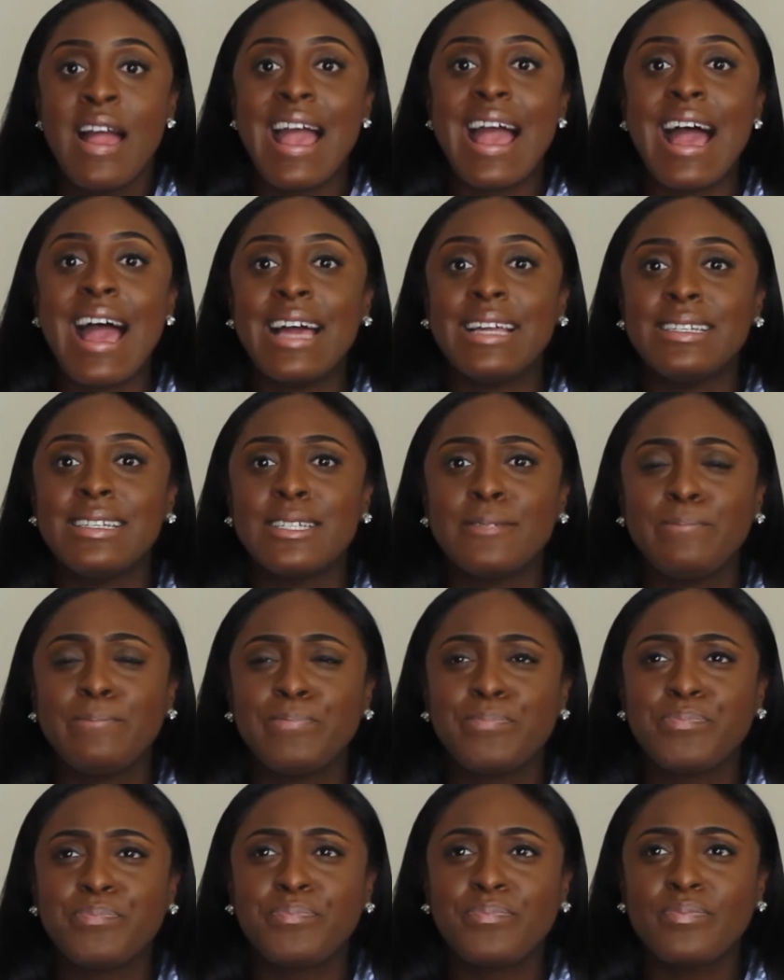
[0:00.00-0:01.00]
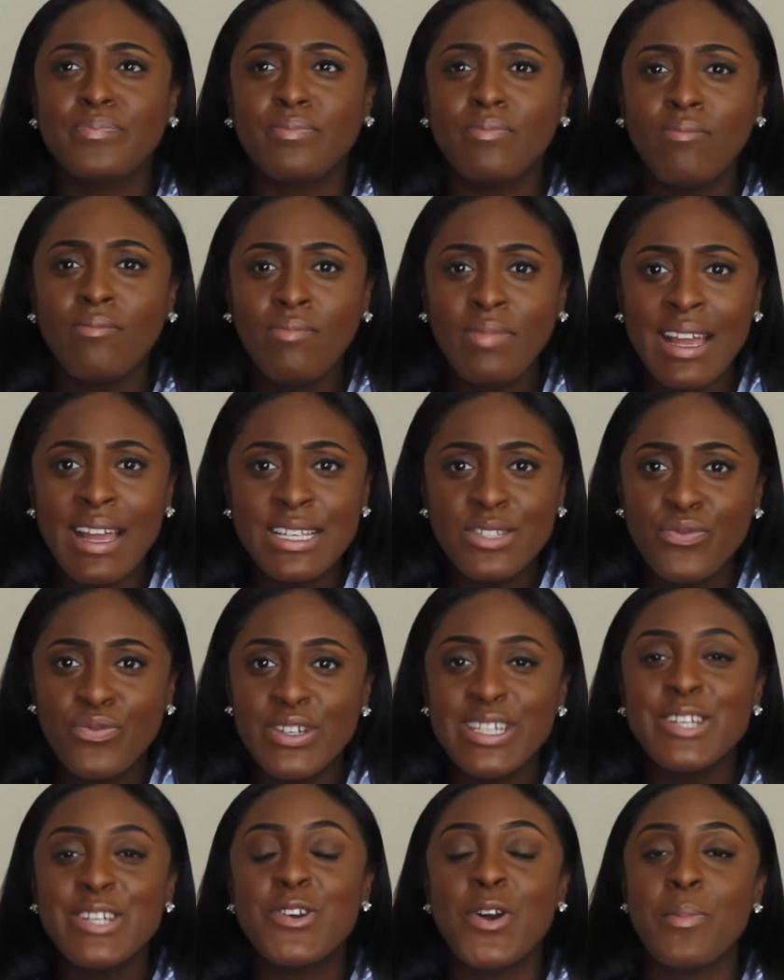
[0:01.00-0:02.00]
And it's
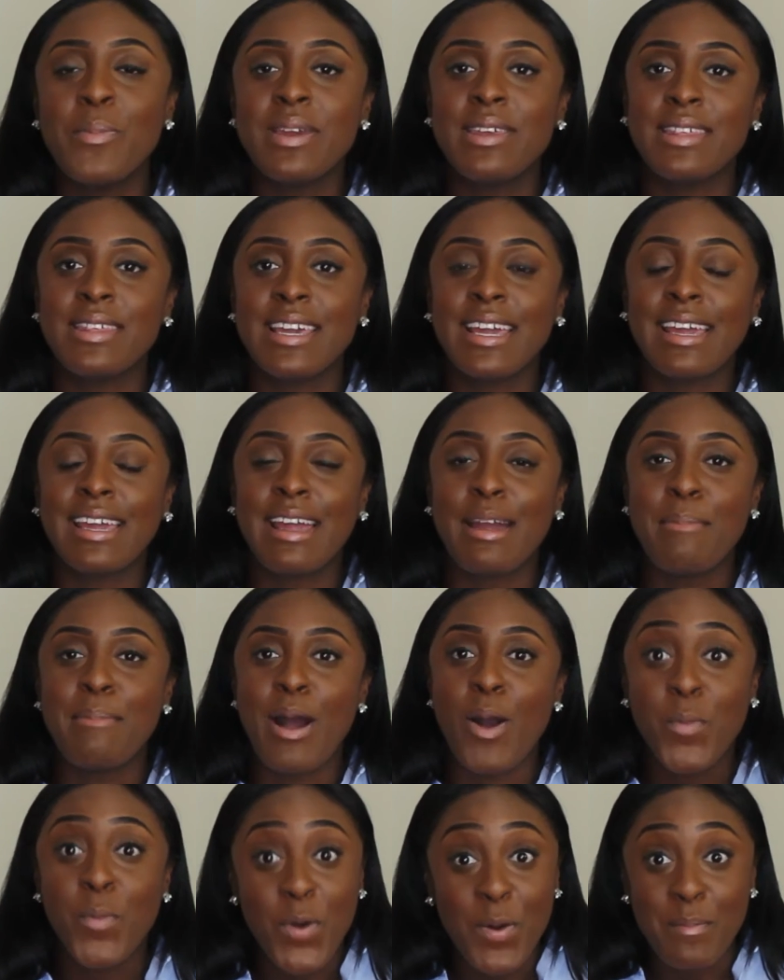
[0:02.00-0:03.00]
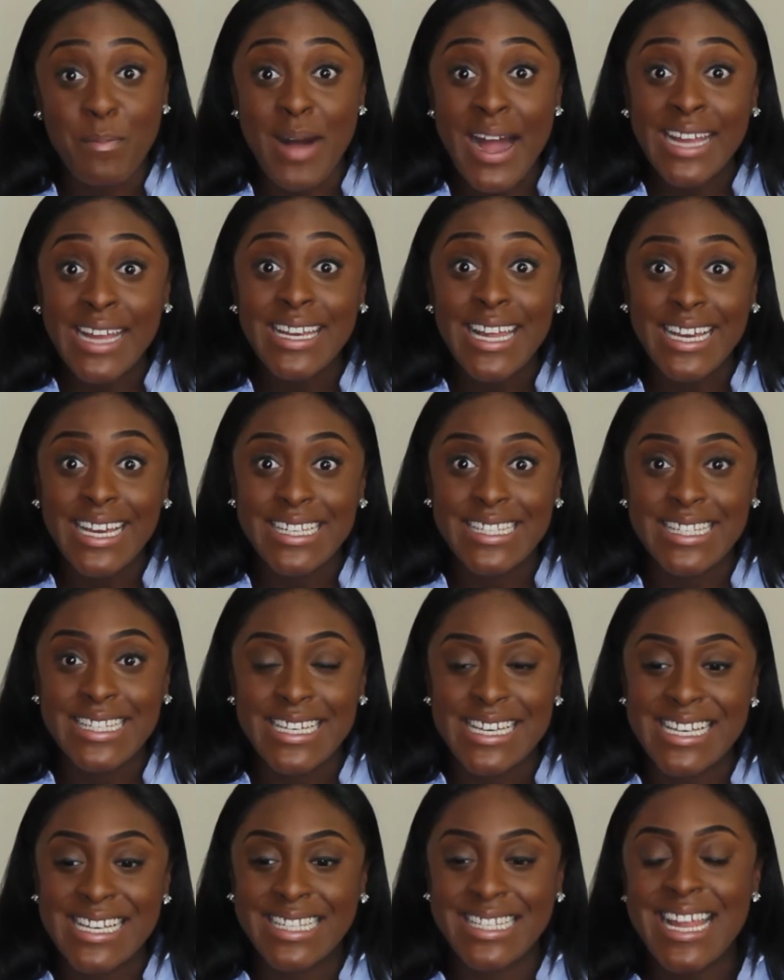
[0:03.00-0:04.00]
really got me thinking about what my
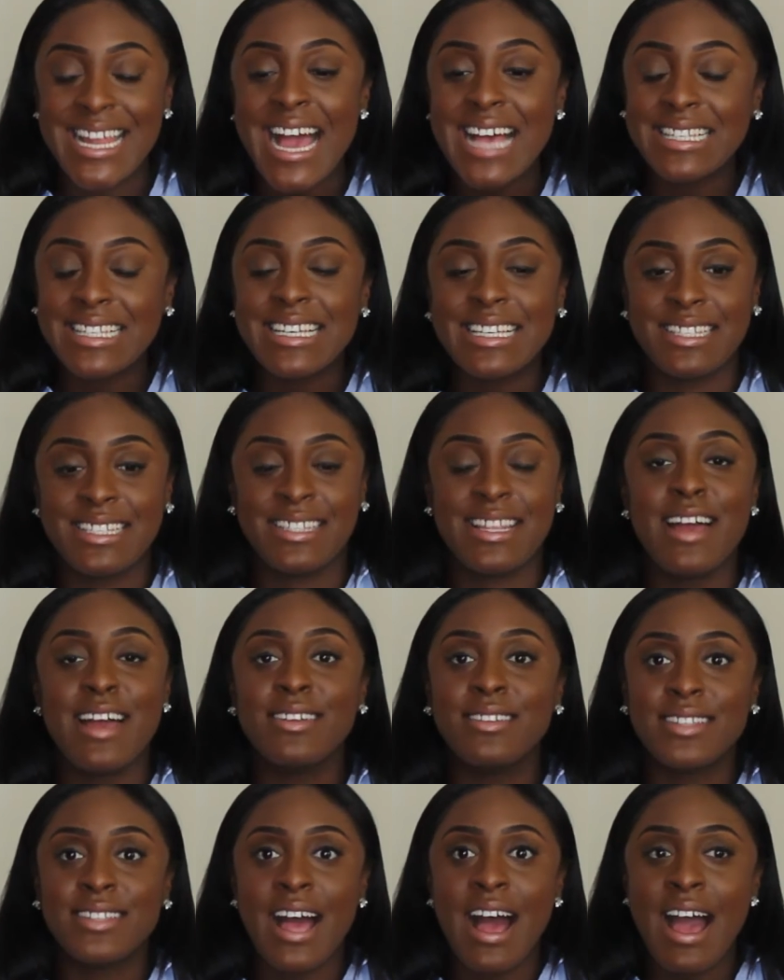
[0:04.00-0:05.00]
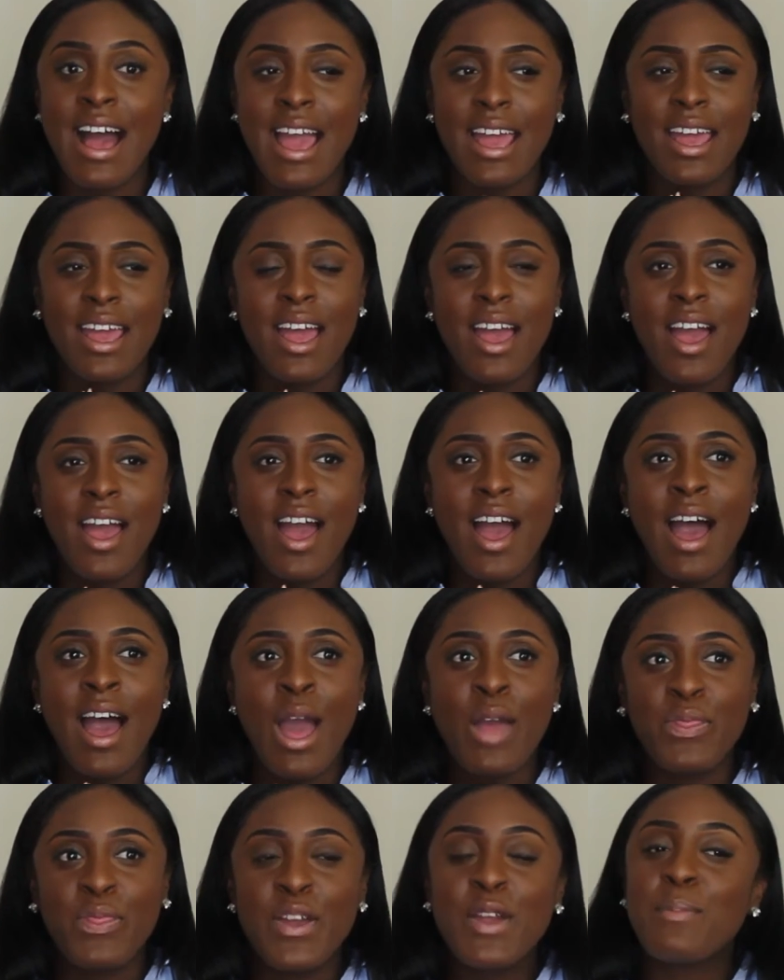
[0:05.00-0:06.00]
legacy is. And as it stands, I
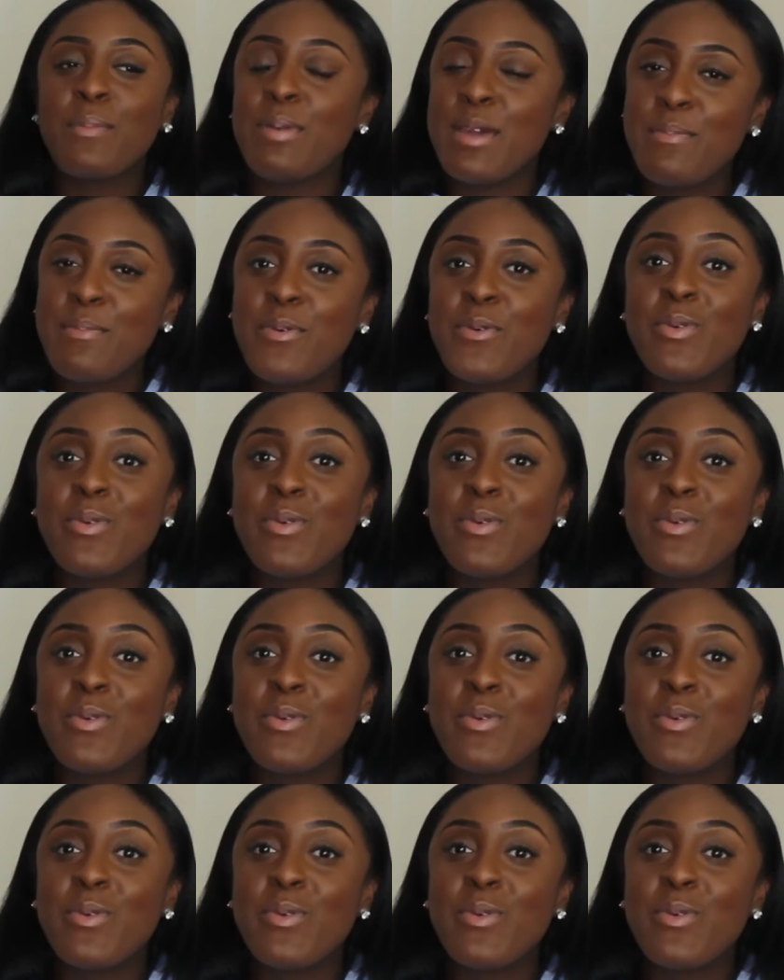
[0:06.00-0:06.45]
think people